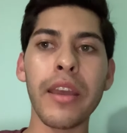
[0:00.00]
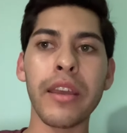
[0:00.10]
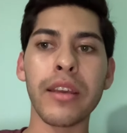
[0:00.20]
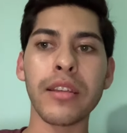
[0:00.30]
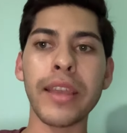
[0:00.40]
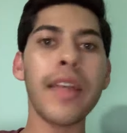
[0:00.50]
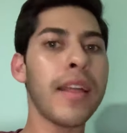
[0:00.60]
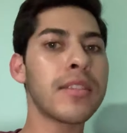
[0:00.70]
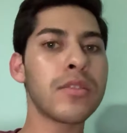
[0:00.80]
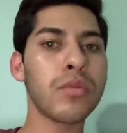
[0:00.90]
And yeah,
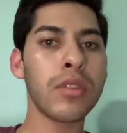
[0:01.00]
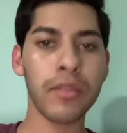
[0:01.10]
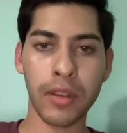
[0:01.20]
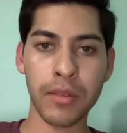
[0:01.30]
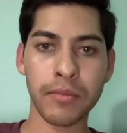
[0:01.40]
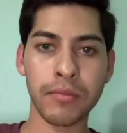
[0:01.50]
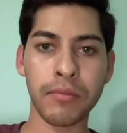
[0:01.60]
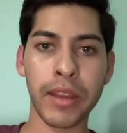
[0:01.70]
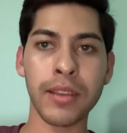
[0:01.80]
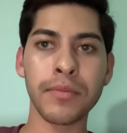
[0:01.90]
that's one of
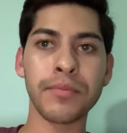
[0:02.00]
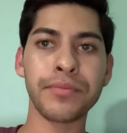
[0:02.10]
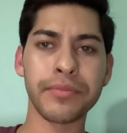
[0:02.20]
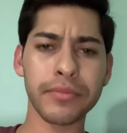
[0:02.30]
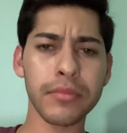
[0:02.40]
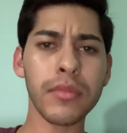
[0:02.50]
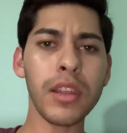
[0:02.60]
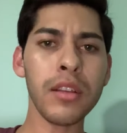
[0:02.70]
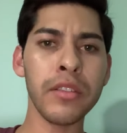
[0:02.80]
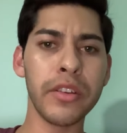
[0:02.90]
my
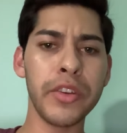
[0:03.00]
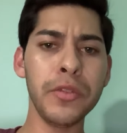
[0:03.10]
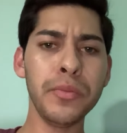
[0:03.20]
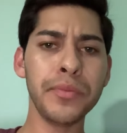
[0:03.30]
review.